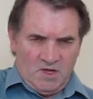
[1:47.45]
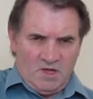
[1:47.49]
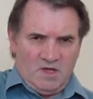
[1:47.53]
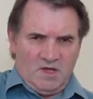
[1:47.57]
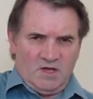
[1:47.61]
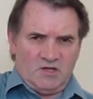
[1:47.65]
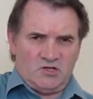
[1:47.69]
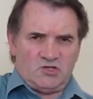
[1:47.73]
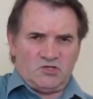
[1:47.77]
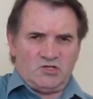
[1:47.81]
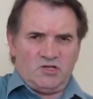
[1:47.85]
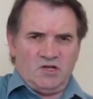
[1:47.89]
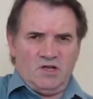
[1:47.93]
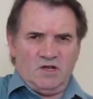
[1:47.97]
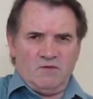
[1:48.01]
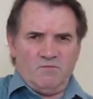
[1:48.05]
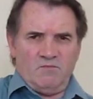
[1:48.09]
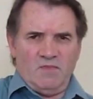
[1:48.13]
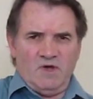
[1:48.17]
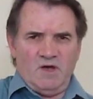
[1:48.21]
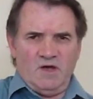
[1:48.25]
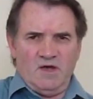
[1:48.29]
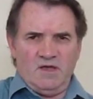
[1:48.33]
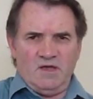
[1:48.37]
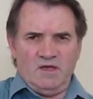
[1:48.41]
extend
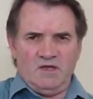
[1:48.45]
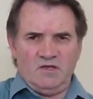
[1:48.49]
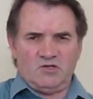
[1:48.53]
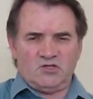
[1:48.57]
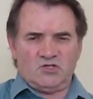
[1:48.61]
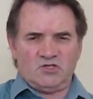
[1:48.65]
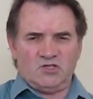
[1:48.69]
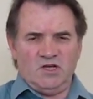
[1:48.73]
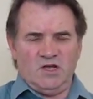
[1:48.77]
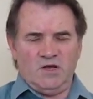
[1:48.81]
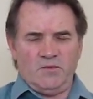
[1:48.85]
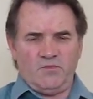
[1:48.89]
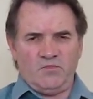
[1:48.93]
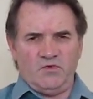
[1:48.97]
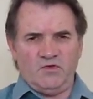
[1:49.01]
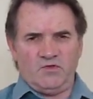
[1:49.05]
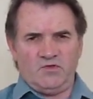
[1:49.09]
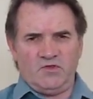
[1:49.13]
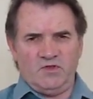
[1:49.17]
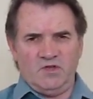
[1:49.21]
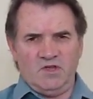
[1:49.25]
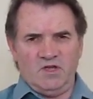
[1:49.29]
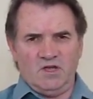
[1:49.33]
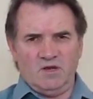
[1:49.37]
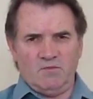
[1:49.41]
my
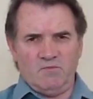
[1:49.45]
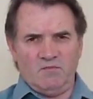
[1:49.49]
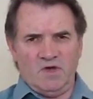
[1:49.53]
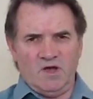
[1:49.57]
sympathy and